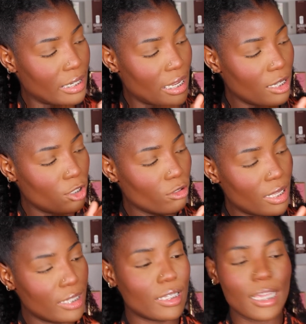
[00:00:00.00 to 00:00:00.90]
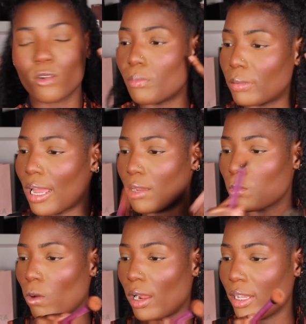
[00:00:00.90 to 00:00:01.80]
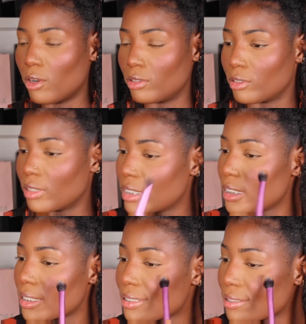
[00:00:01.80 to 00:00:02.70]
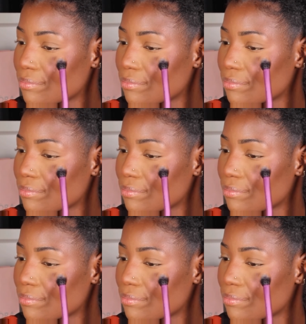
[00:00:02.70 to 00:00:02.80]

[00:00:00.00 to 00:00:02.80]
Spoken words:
Dig into this and apply it right onto the cheeks.